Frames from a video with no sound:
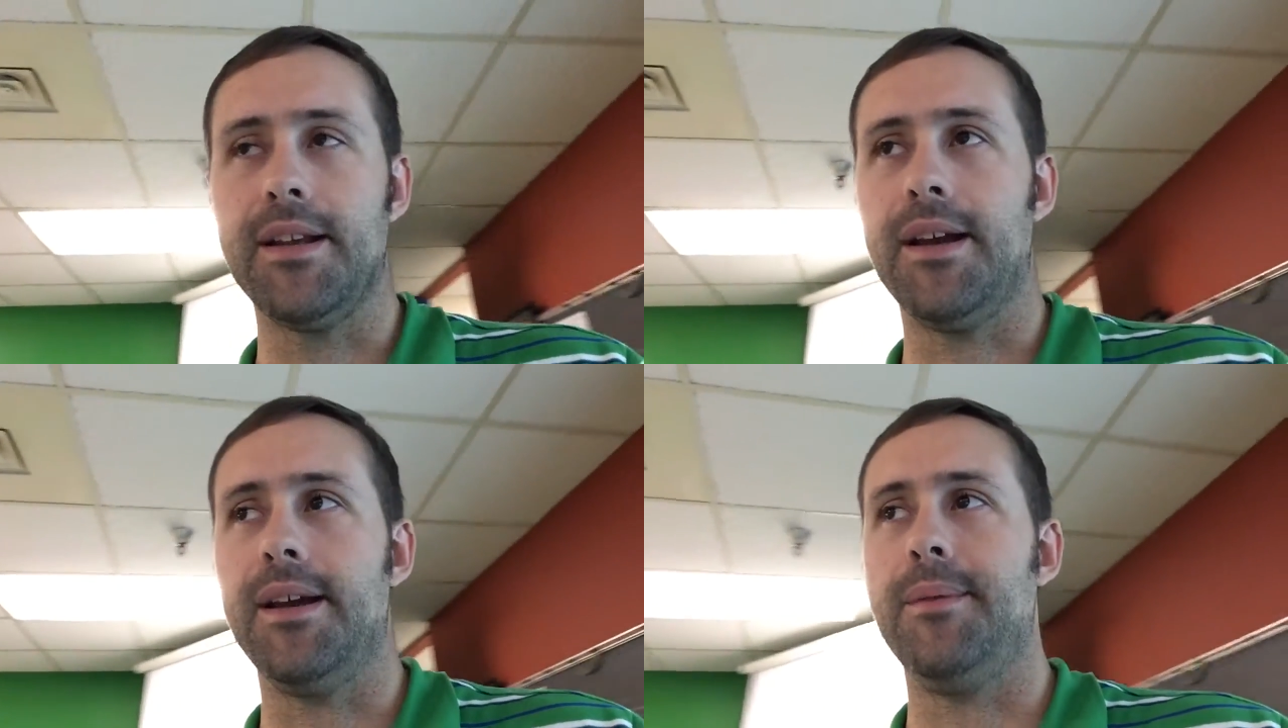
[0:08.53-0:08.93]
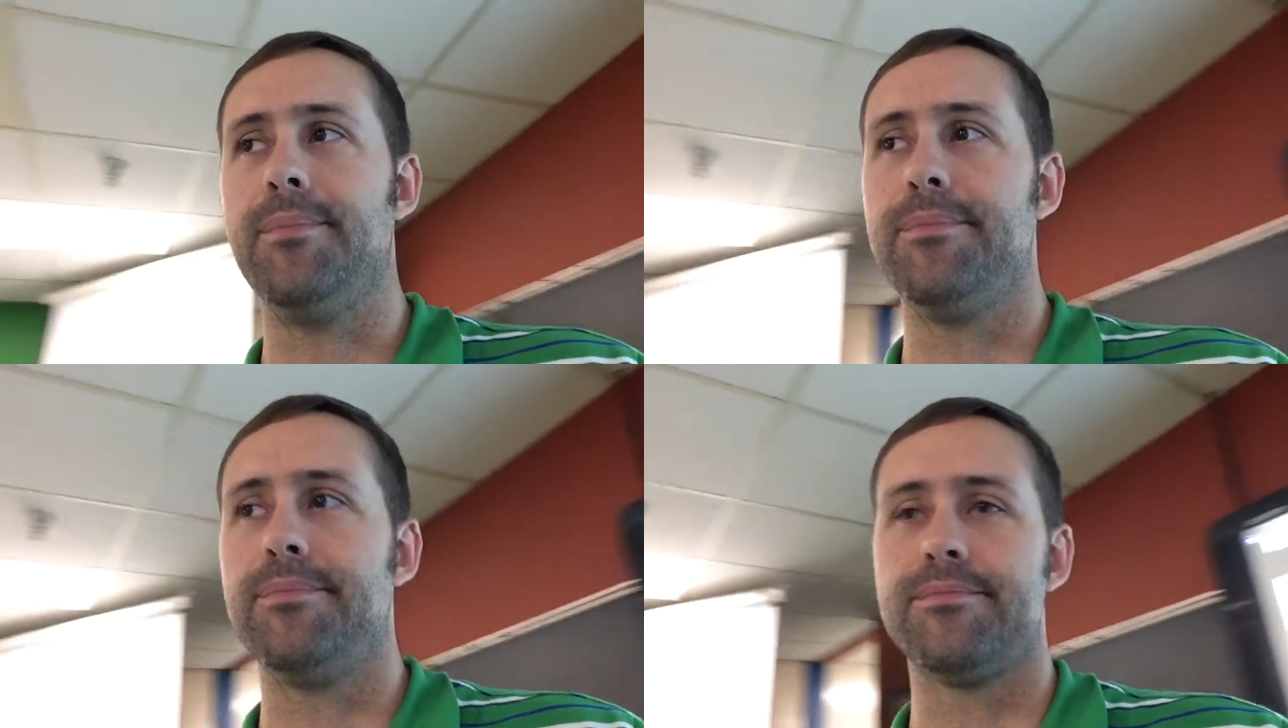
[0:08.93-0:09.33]

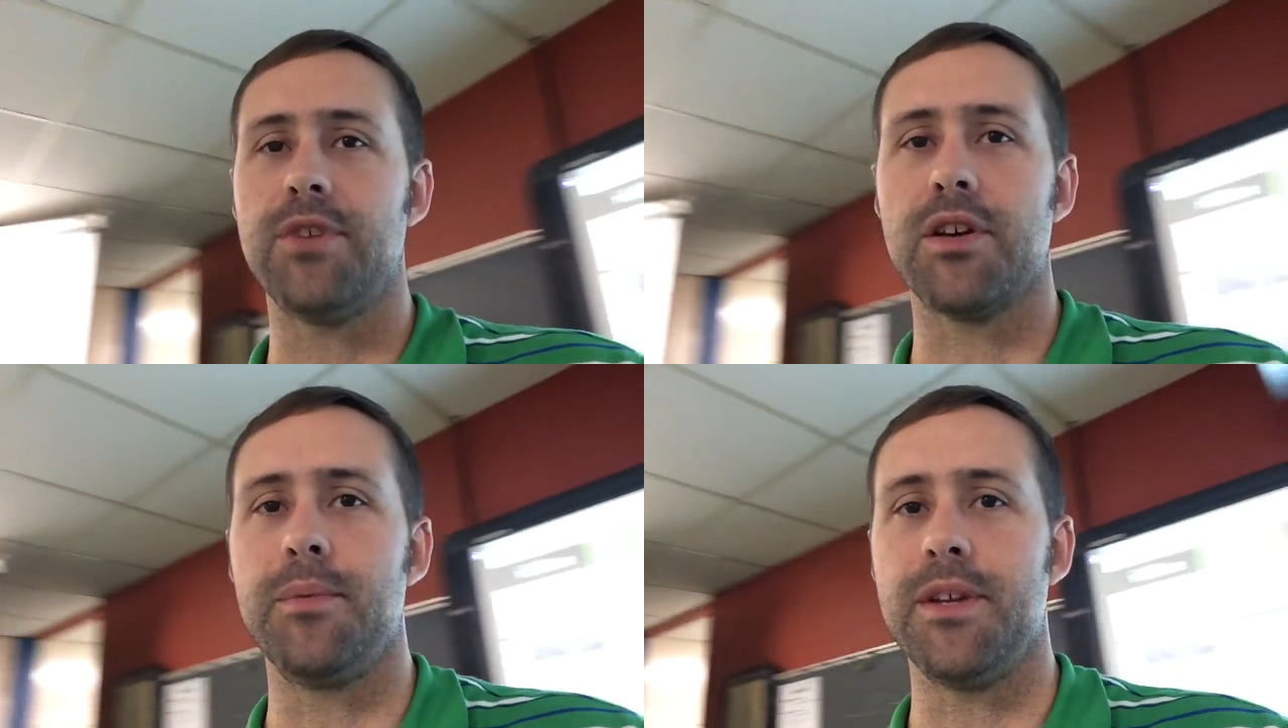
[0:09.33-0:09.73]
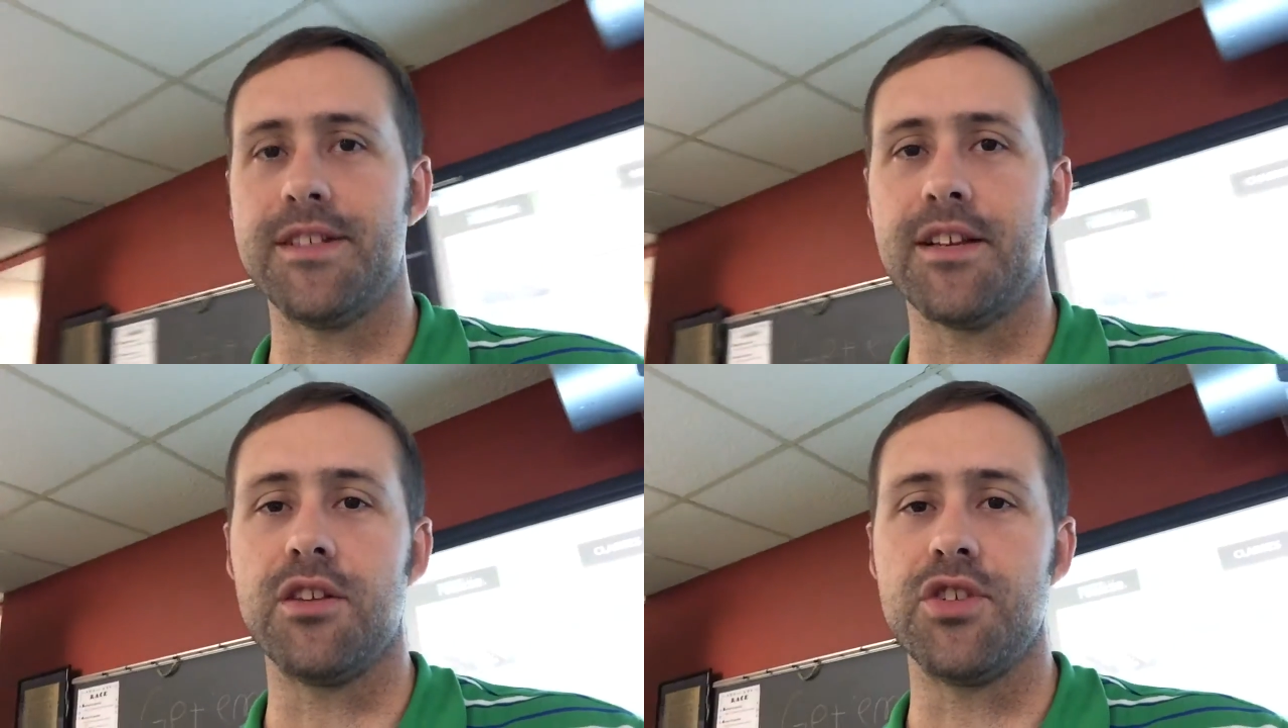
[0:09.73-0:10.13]
I'm talking about
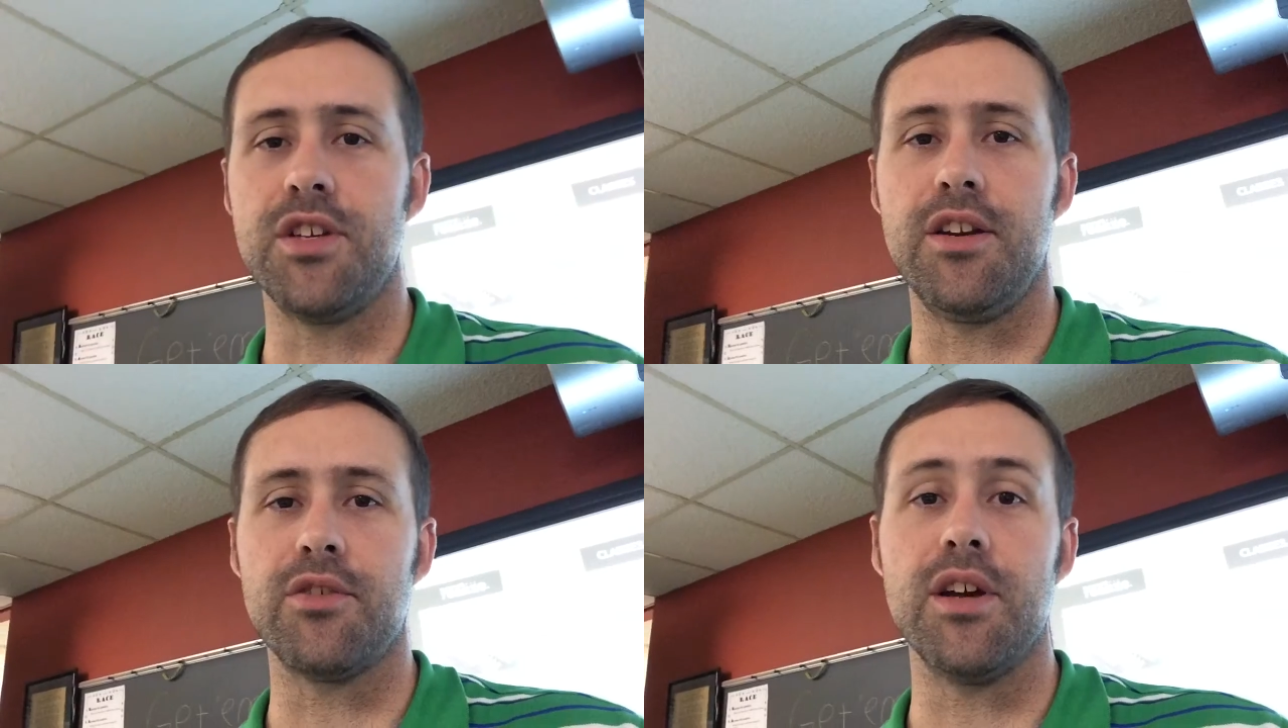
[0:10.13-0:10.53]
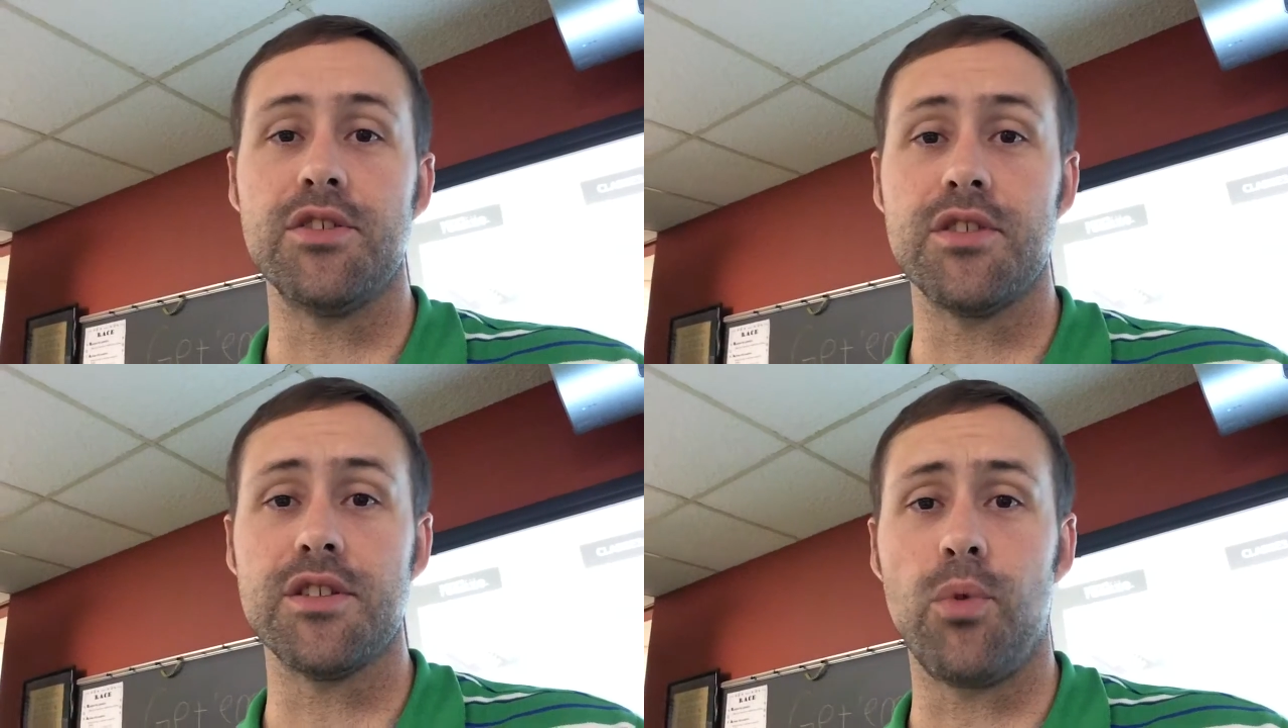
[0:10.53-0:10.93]
technology and
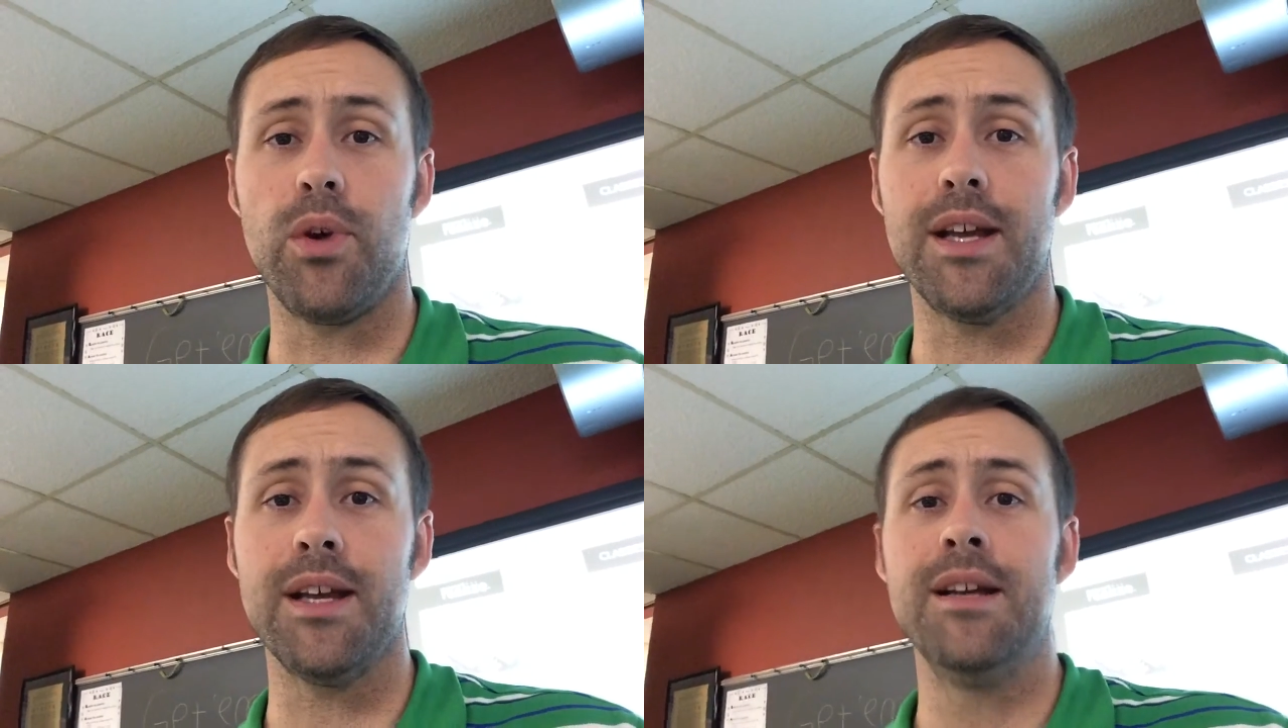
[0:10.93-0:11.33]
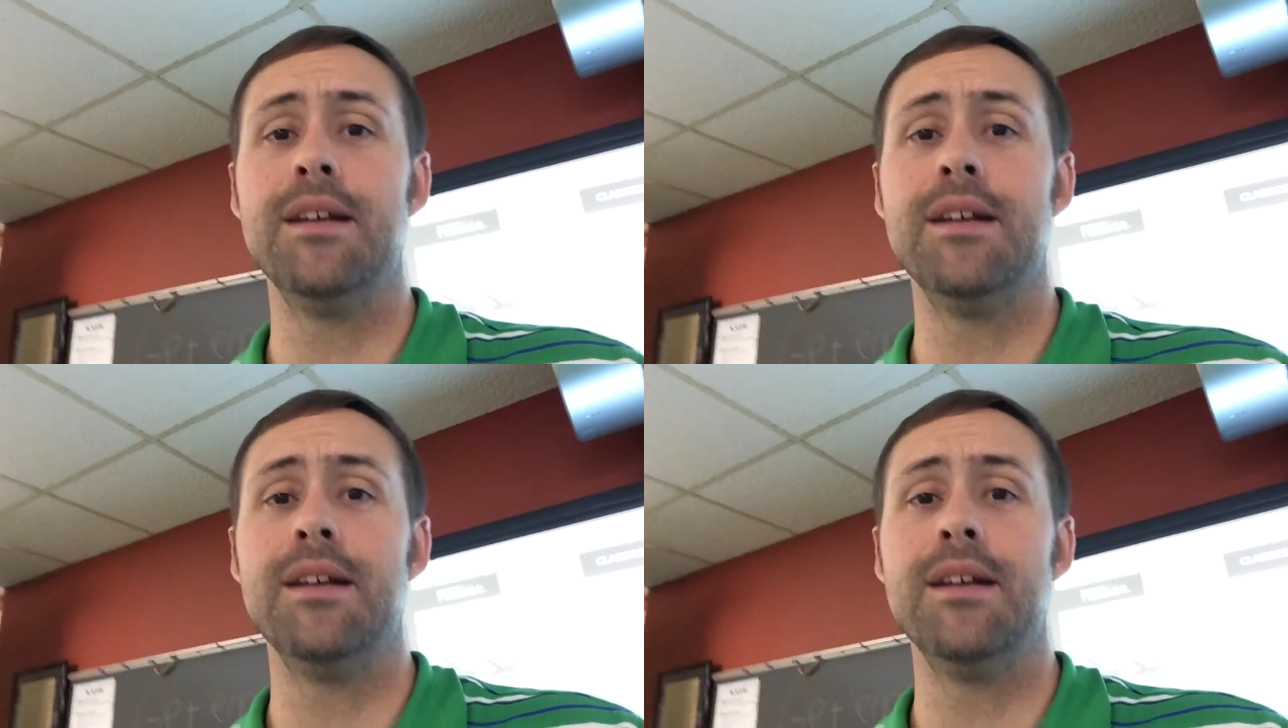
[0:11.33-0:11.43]
integration this morning.